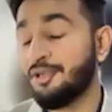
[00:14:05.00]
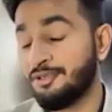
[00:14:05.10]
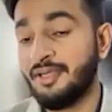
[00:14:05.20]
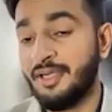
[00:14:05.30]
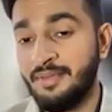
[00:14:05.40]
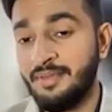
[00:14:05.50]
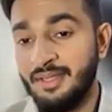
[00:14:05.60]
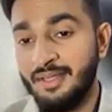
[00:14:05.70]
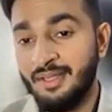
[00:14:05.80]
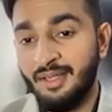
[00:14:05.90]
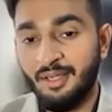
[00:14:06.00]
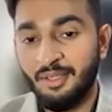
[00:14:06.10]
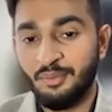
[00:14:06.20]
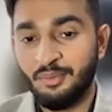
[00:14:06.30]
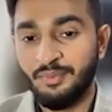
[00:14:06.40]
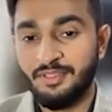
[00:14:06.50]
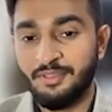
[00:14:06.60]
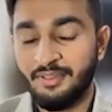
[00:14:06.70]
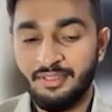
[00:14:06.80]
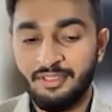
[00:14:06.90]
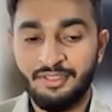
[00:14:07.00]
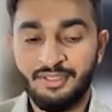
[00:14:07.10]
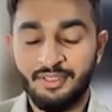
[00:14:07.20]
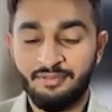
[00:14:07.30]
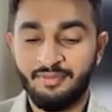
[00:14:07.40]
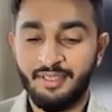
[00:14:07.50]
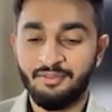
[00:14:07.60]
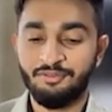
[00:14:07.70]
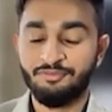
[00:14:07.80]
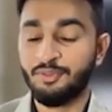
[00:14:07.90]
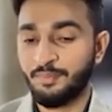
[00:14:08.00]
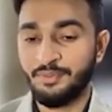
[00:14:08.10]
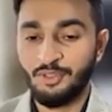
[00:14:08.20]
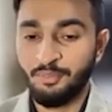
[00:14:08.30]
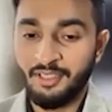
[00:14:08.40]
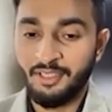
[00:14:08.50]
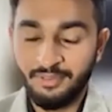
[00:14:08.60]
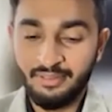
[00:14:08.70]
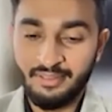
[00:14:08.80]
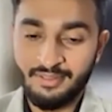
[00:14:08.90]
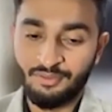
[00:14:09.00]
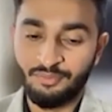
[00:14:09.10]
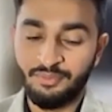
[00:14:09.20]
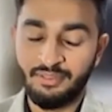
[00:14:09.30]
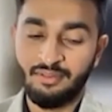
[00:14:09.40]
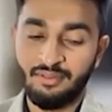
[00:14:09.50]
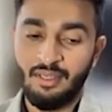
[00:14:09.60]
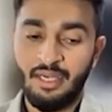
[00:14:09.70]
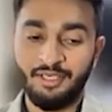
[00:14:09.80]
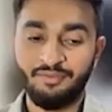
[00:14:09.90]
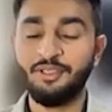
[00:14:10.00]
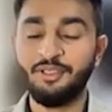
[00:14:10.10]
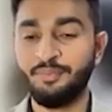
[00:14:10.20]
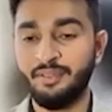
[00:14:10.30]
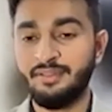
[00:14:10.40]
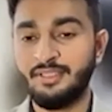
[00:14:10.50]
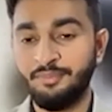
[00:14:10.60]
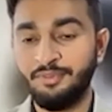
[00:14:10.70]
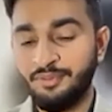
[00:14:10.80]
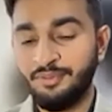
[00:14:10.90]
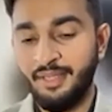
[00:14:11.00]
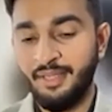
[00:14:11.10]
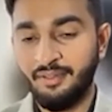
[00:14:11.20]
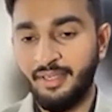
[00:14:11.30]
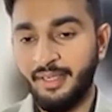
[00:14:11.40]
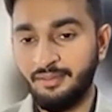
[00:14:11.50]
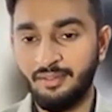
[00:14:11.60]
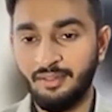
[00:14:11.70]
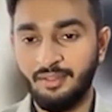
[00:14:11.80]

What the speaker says: you've come with this particular initiative. And you've worked with so many communities. So we are trying to bring this community together and